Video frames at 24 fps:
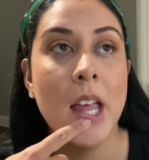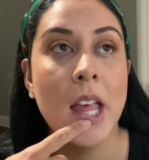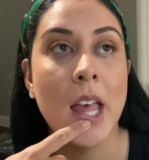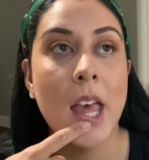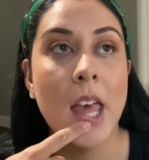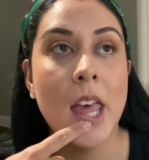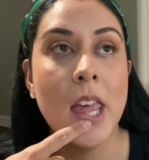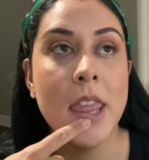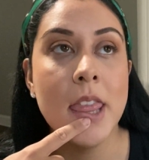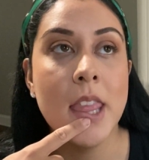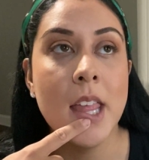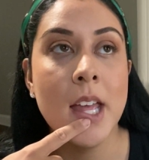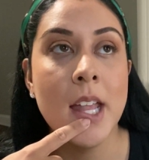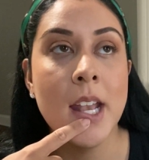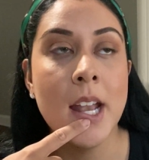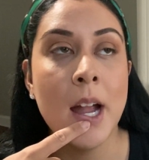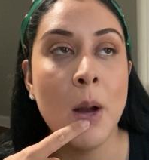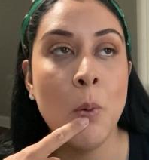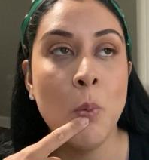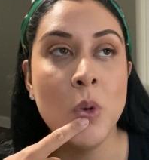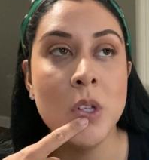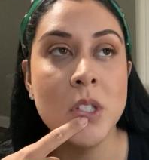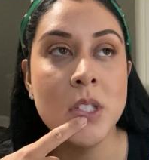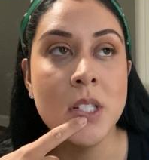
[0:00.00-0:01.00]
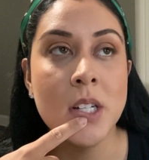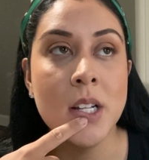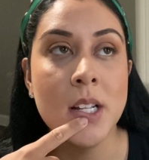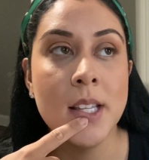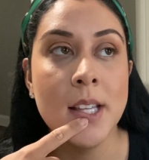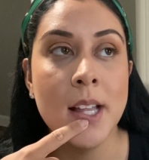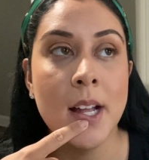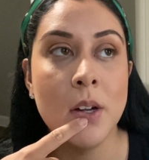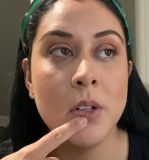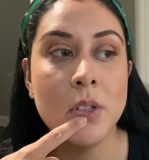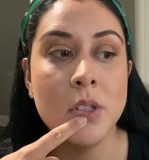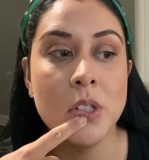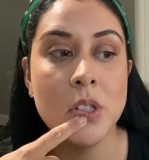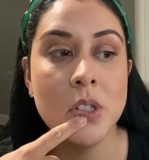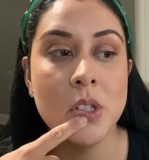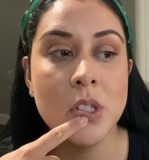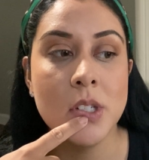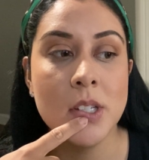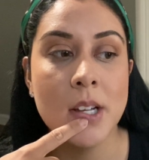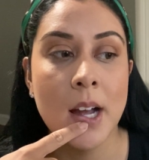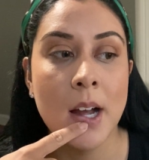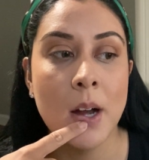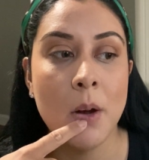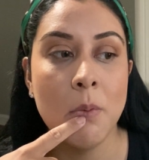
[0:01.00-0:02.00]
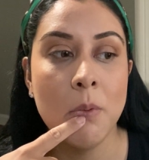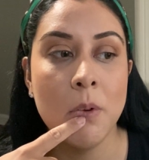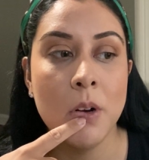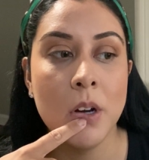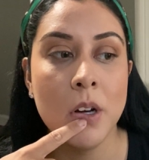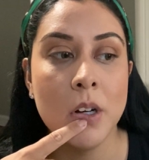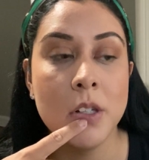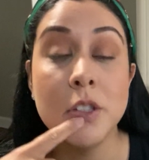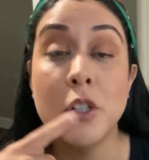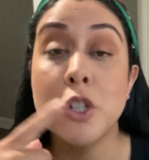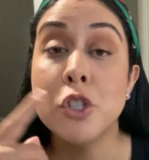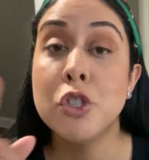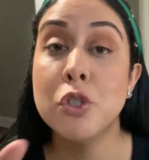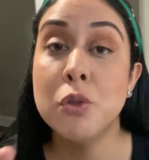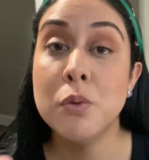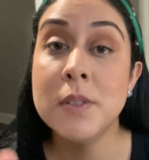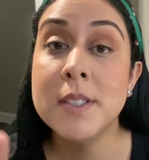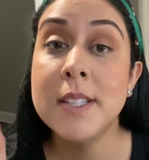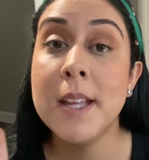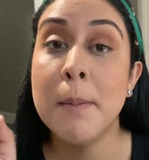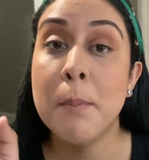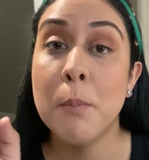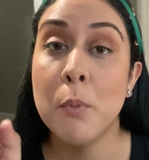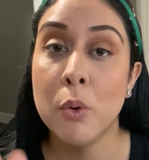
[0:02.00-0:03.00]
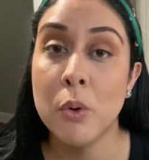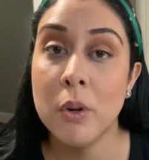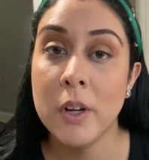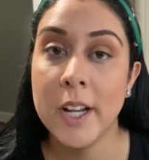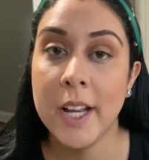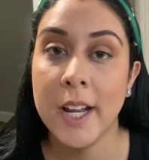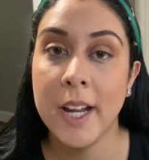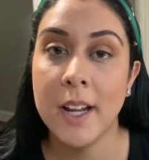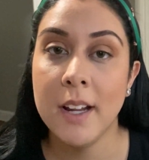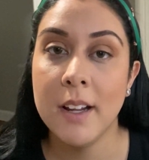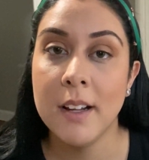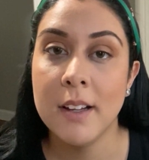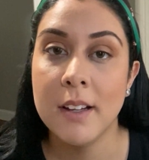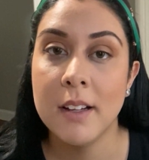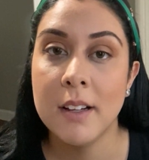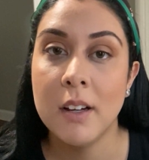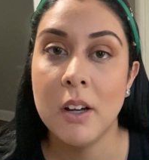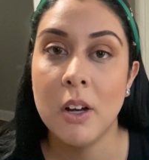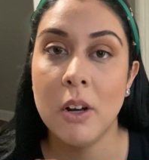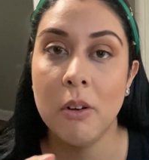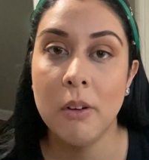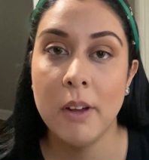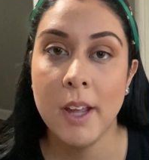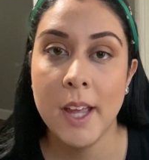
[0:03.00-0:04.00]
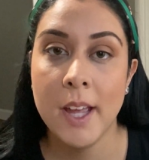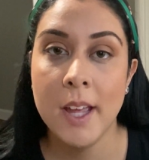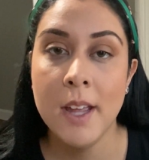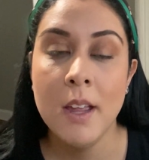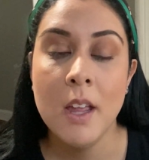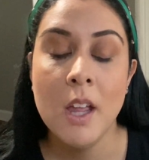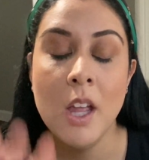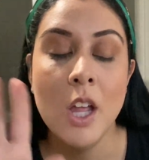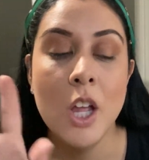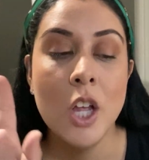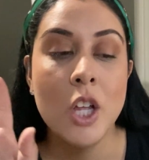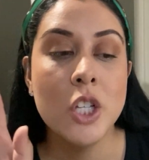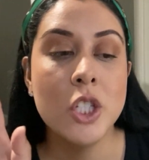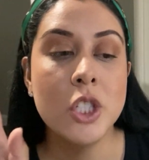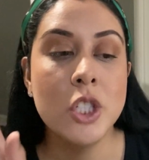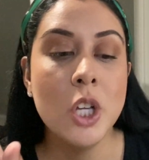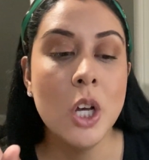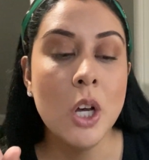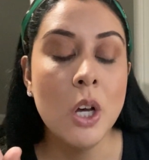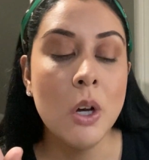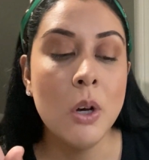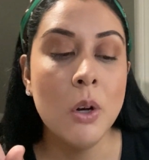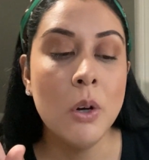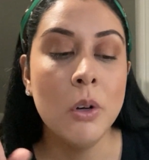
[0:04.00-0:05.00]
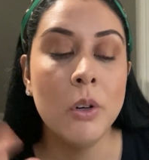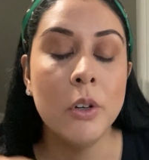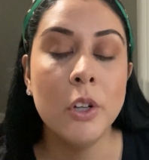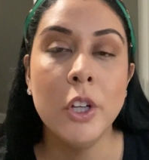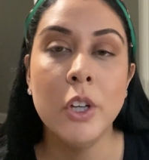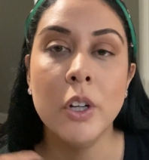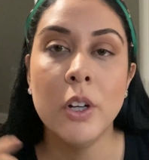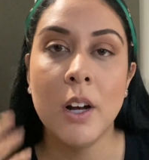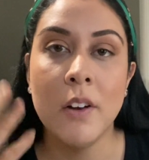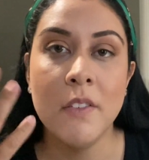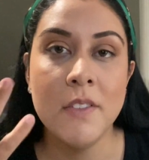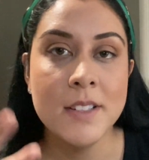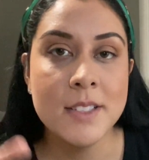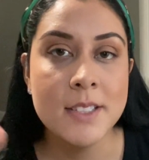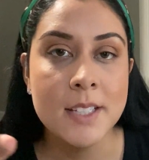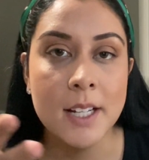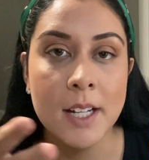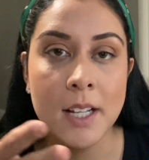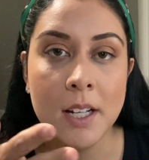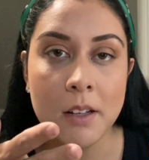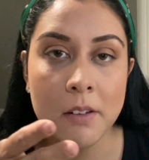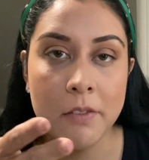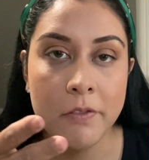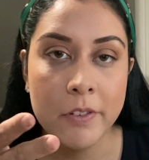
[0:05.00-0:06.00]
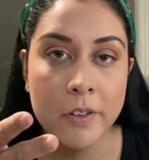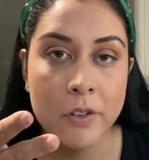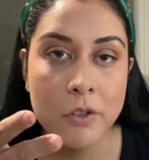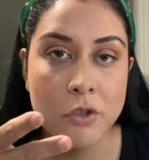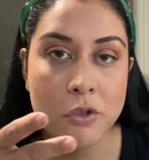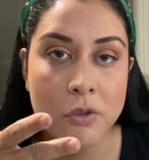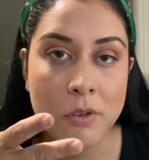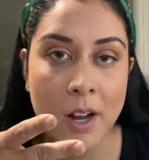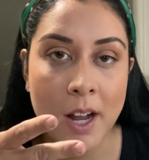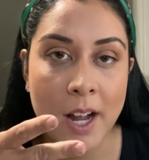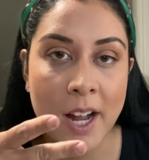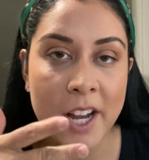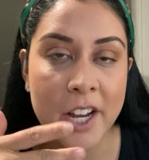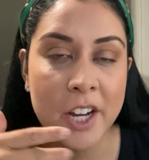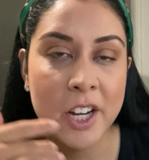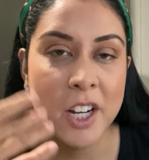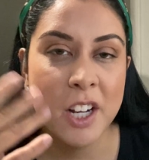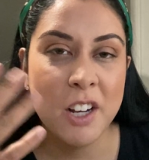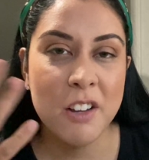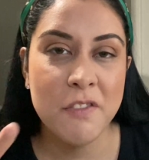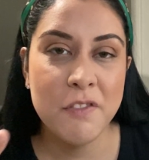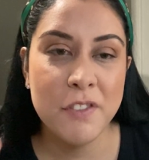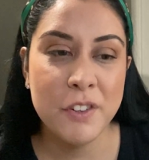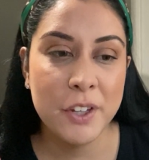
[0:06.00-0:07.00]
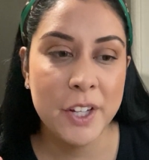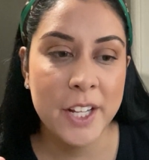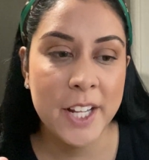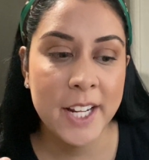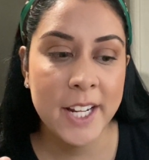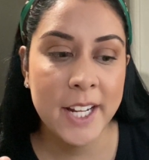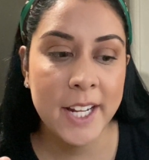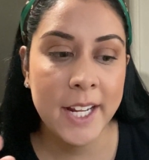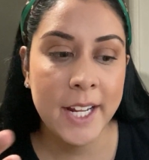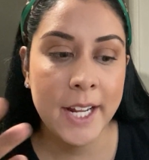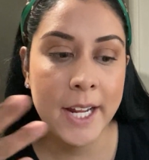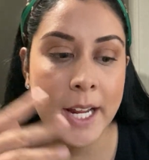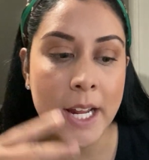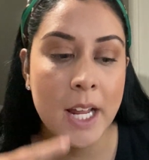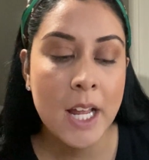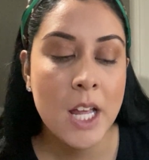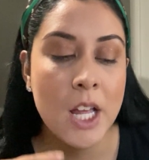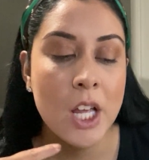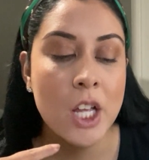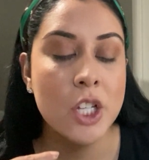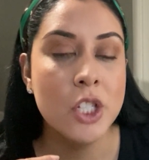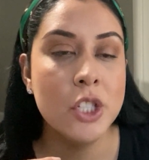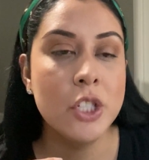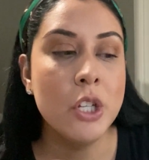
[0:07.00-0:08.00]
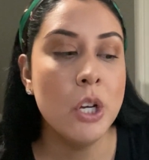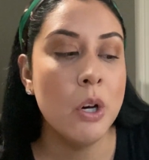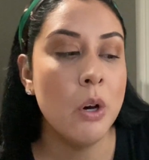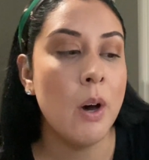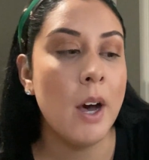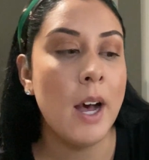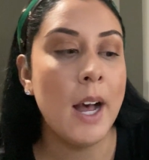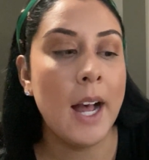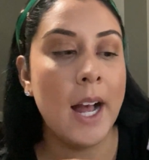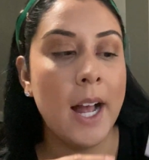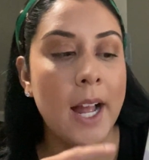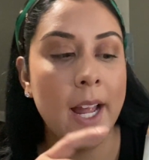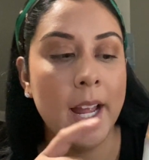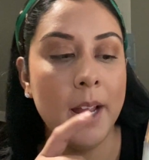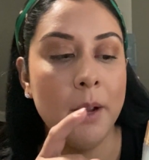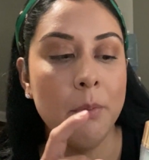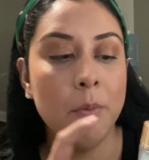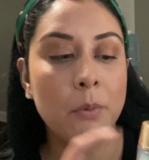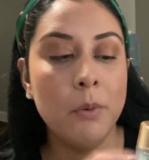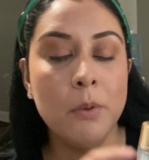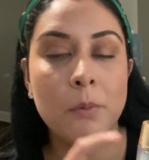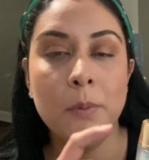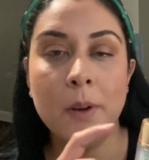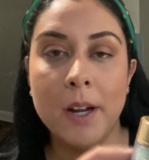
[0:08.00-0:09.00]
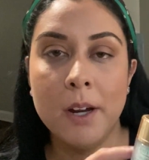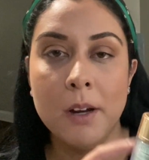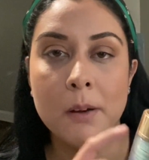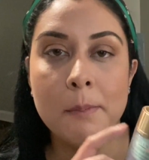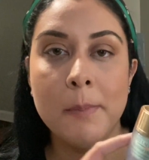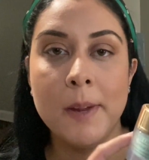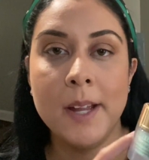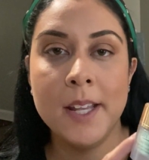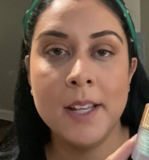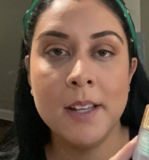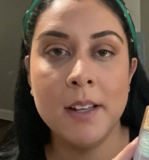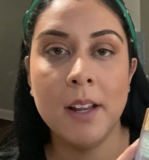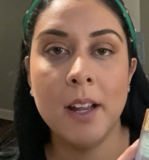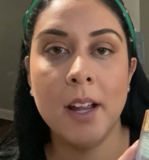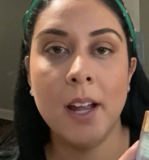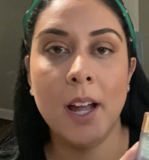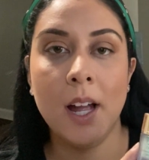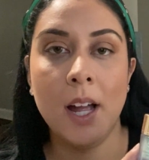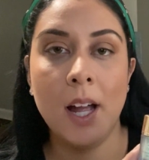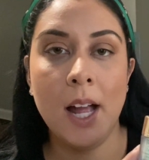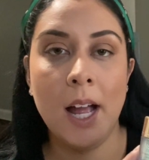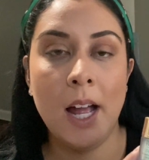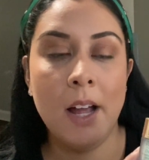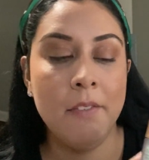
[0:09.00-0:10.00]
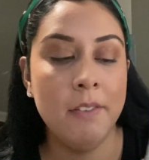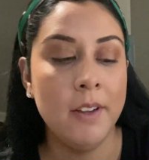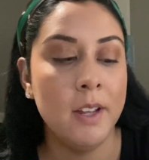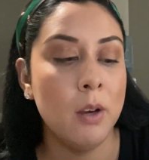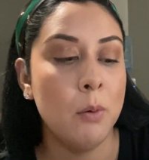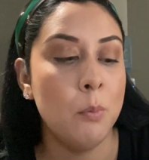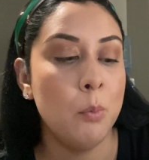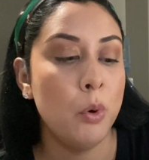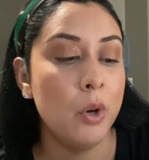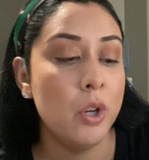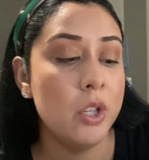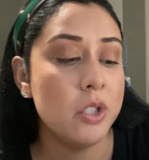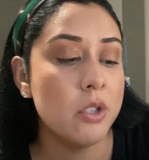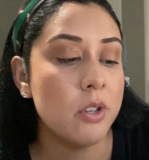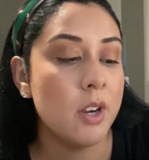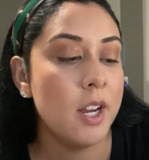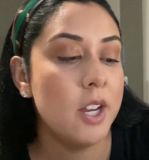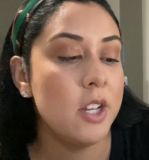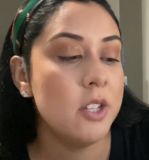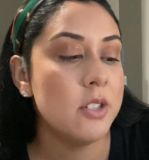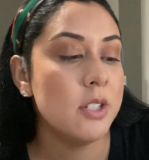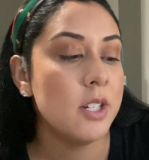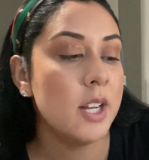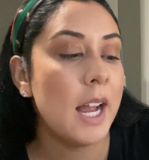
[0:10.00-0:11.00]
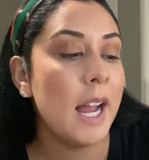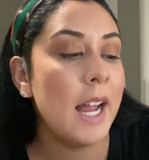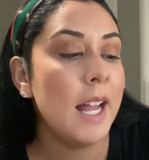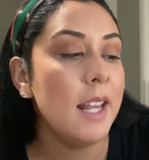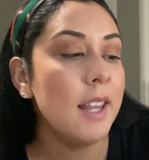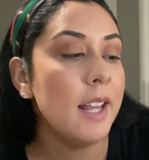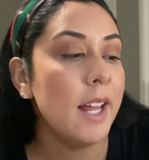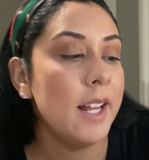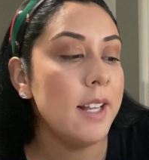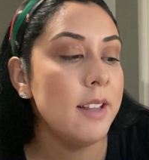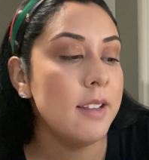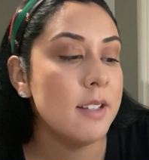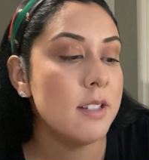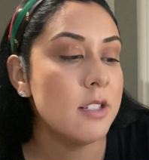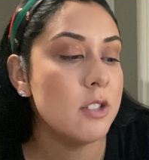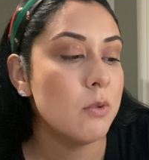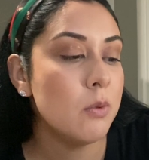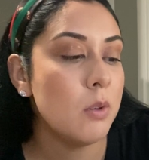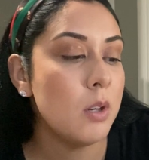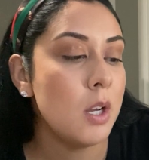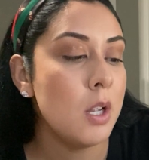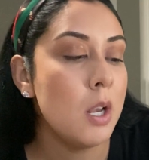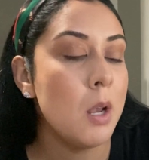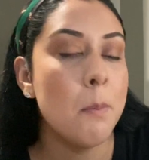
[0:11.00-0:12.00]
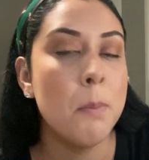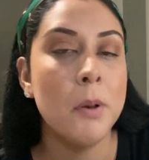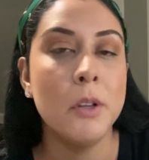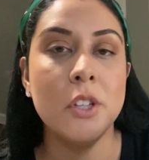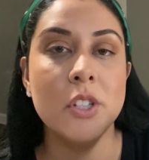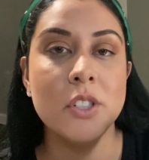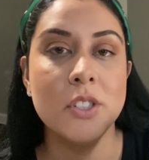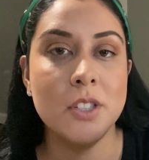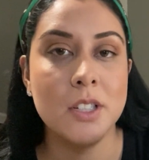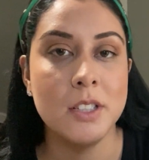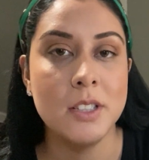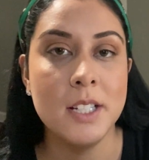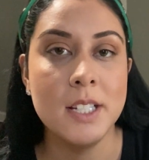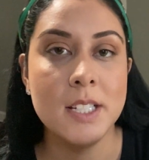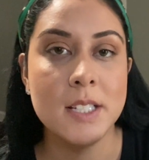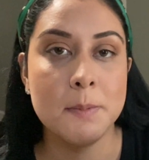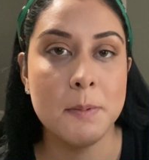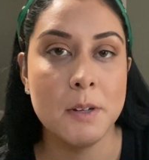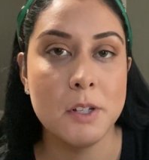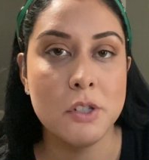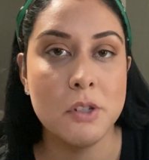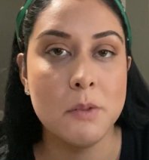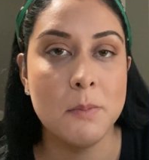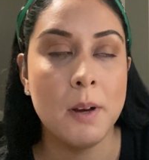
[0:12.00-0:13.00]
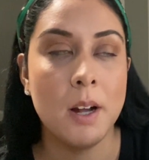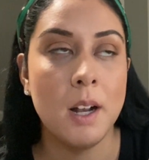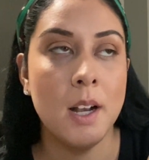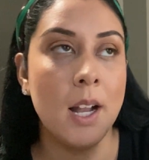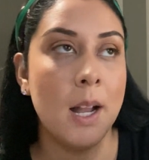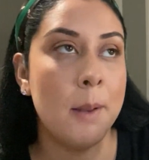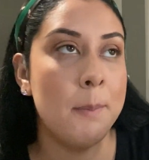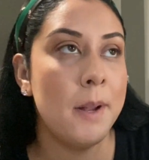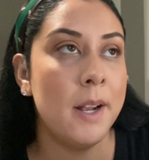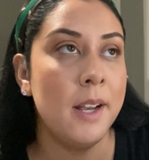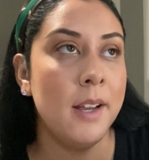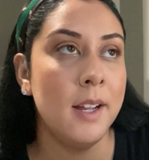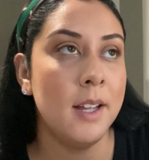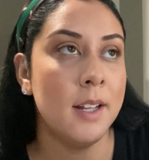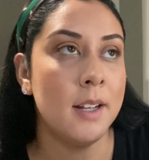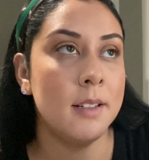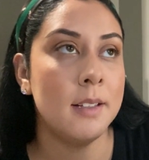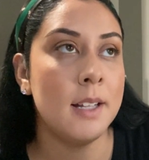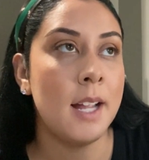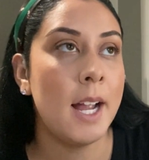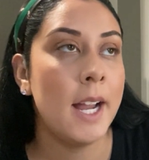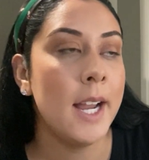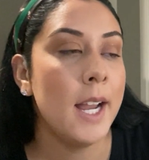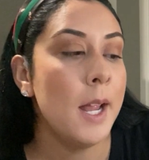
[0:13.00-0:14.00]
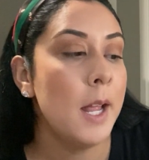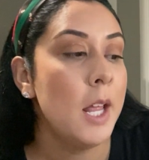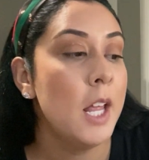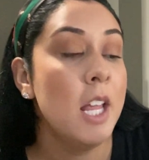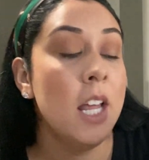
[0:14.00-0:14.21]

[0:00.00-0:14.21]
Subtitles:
And then I wasn't allowed to shower till Tuesday morning, okay? So you're obviously going to feel dry. You're going to feel icky. So I would recommend having a moisturizer. I like this one, but there's nothing special about it. I'm not even going to lie.